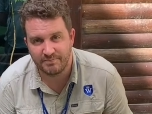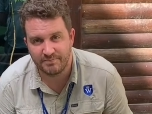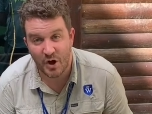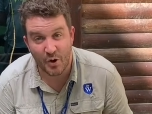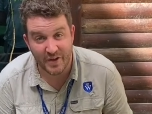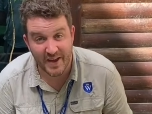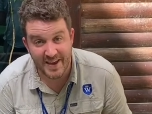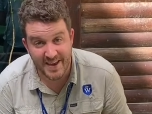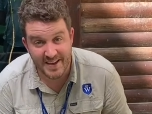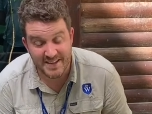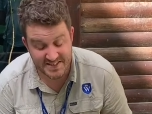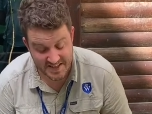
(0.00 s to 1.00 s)
Okay
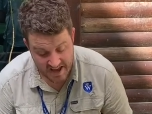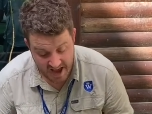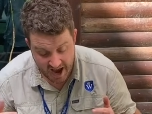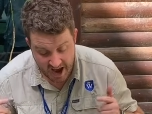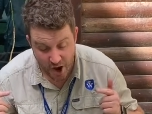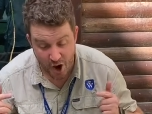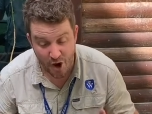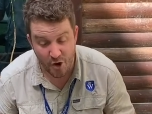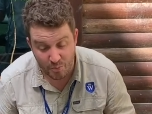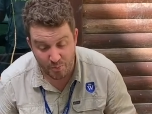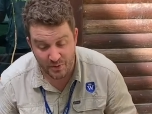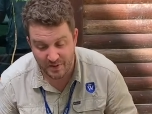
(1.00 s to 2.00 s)
guys, I hope
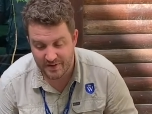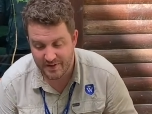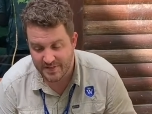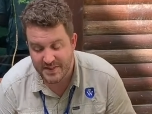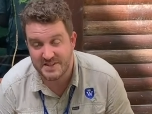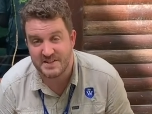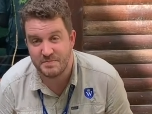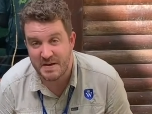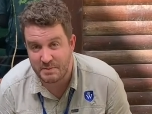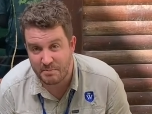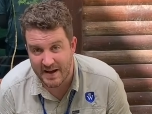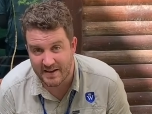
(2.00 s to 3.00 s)
this has made
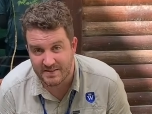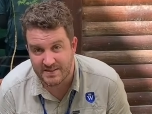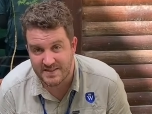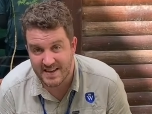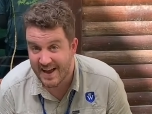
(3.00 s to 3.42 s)
maths